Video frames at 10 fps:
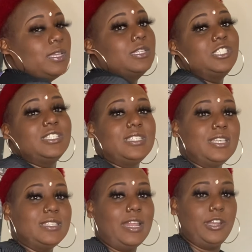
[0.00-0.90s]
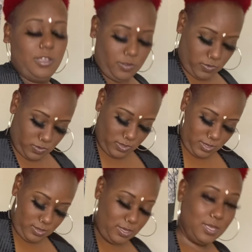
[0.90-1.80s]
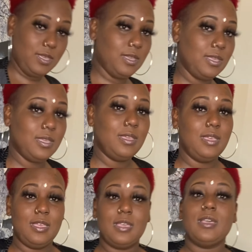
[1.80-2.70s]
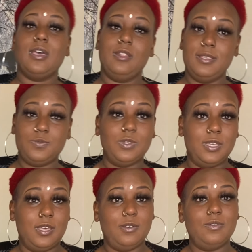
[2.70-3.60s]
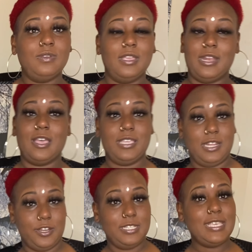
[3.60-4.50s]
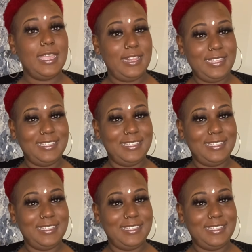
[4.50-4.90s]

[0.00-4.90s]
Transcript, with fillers: just because I know how this will go and I'll get irritated.